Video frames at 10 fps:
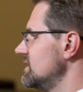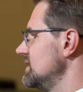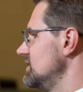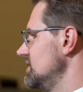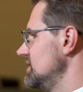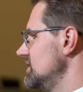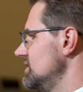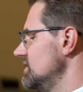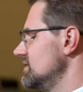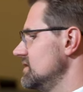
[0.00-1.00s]
I think
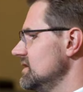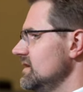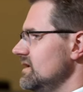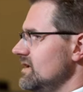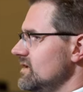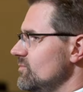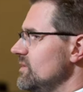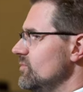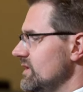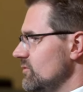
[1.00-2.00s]
the
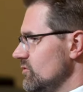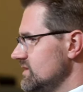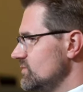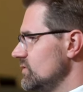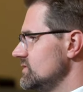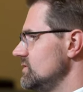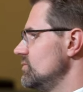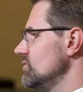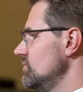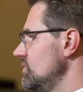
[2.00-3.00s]
people that were exposed to
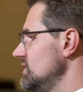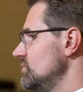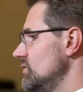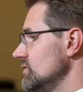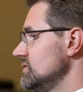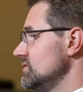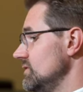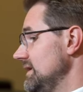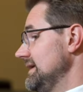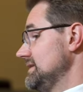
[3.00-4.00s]
burn pits, but also
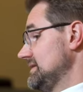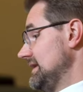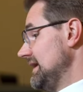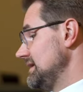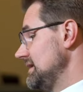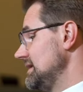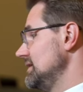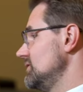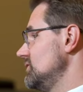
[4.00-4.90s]
it's likely linked